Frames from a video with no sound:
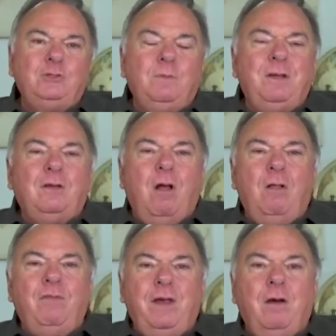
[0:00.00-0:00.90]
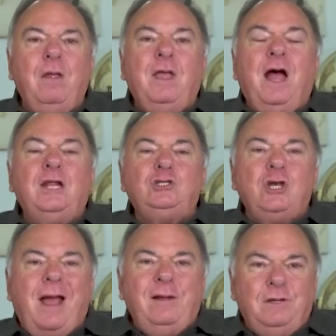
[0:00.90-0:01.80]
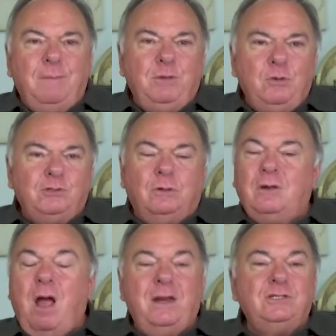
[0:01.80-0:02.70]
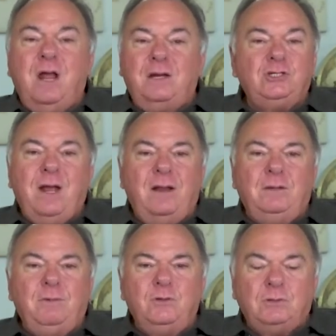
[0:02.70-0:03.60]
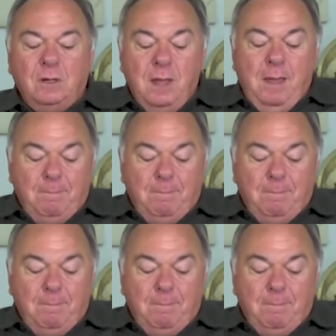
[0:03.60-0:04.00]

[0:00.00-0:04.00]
You would be called there a child abuser. God is not a child abuser.